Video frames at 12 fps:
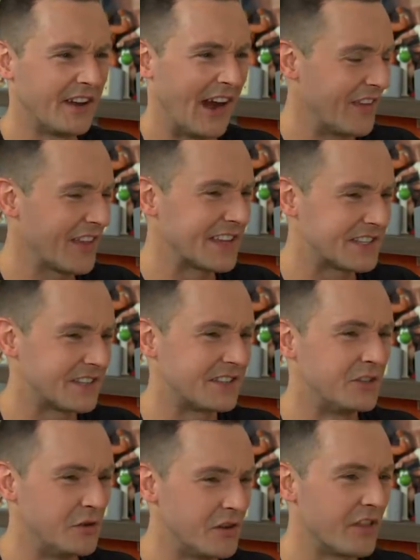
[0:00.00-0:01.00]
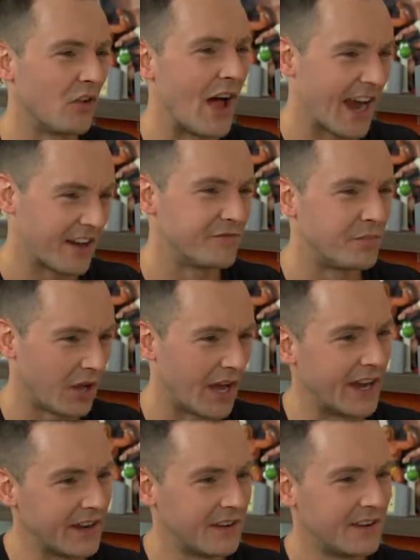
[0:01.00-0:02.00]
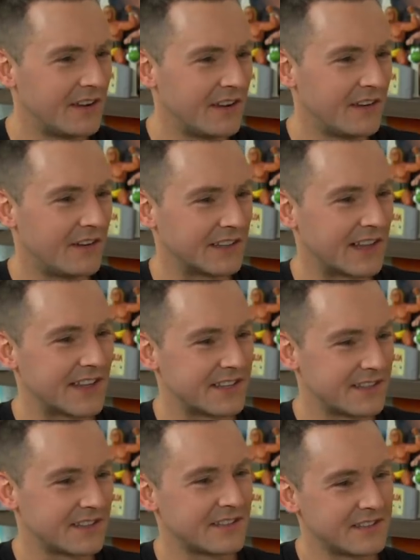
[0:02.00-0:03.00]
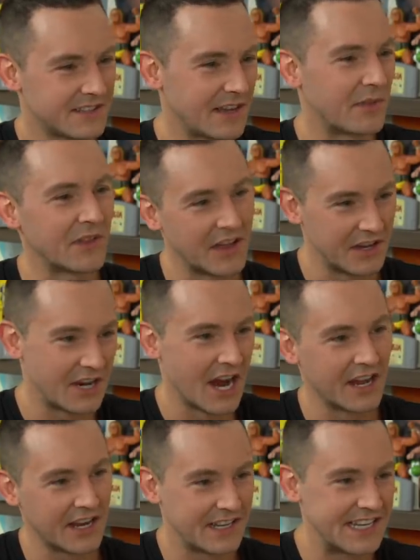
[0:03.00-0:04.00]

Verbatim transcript: I think that's due to the lack of play. Like, that's yeah. something that you kind of